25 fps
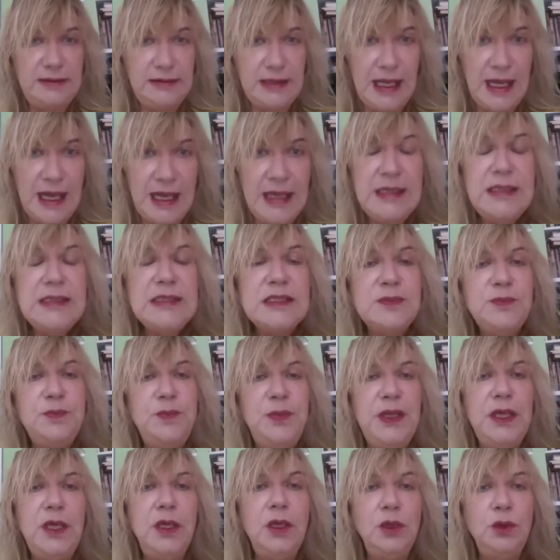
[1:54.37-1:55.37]
That I
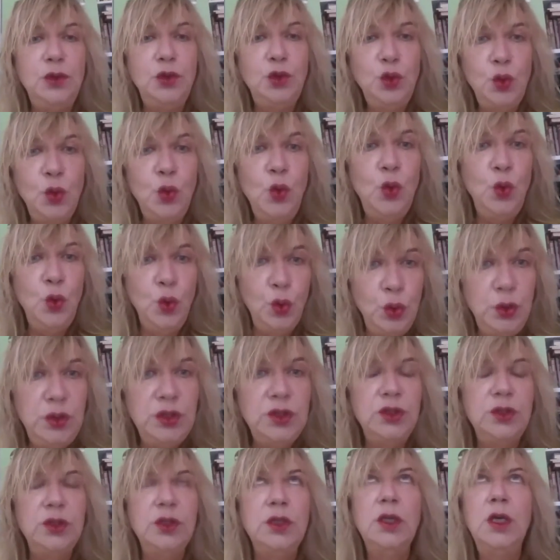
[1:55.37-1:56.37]
speak do
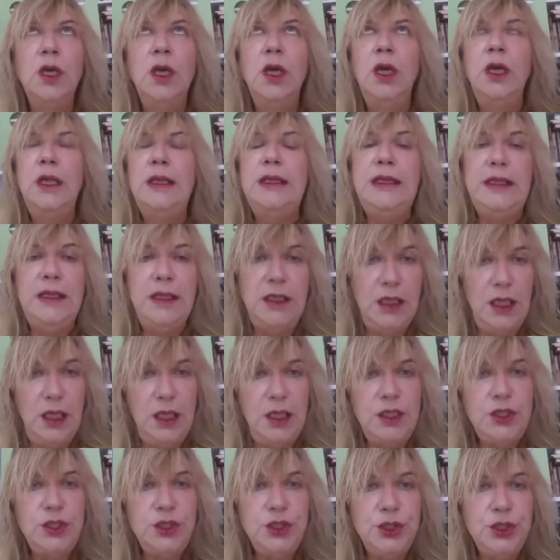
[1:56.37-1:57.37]
good
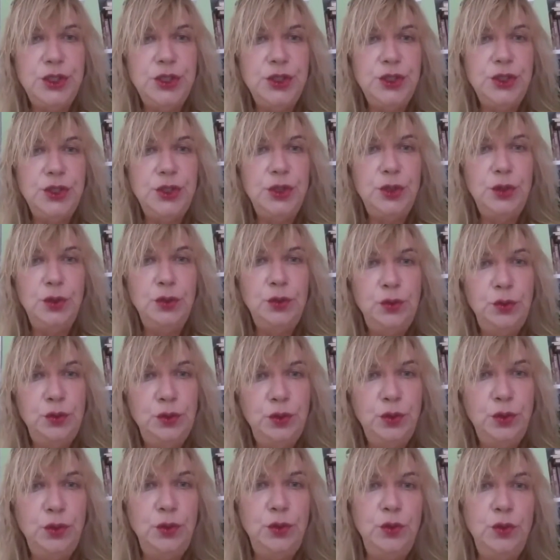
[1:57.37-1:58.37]
English
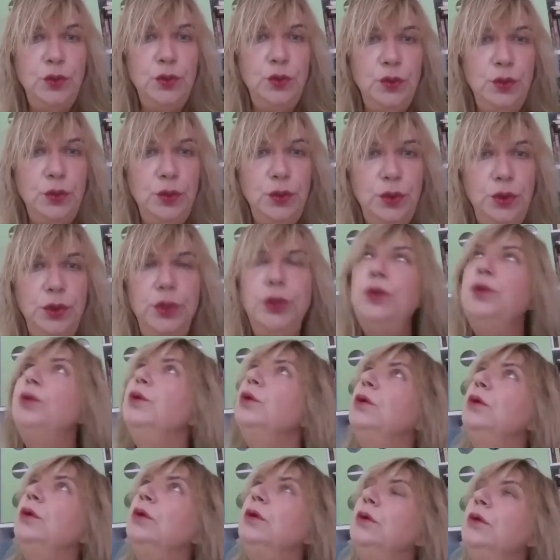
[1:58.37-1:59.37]
do
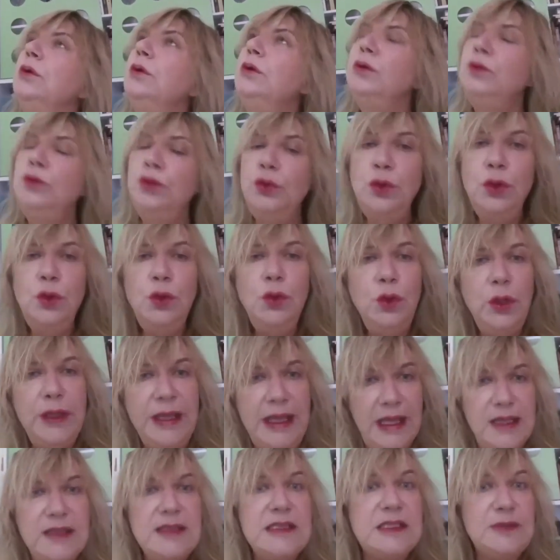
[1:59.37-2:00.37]
you
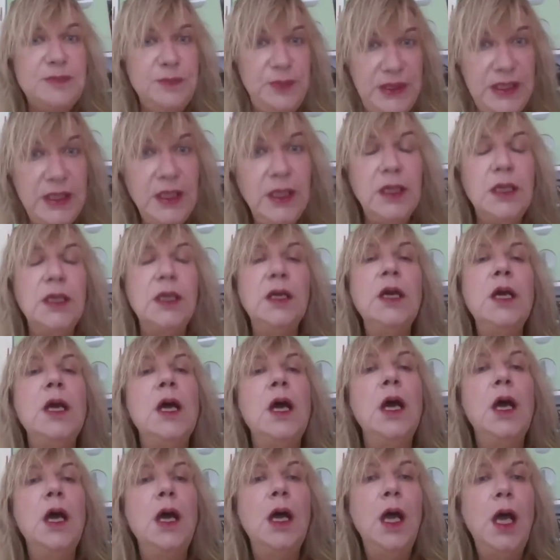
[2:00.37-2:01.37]
who can speak
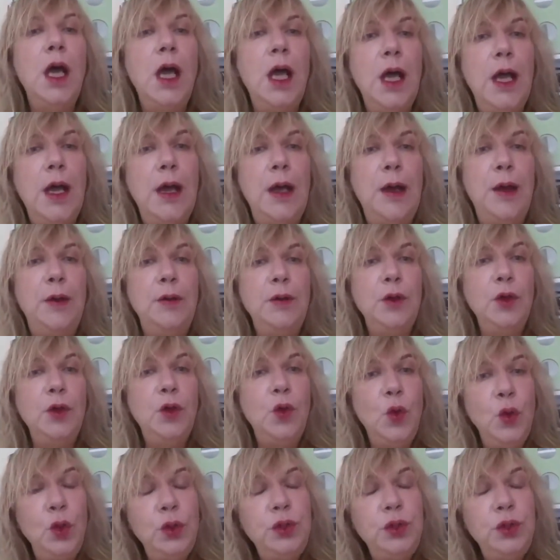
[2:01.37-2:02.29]
uh,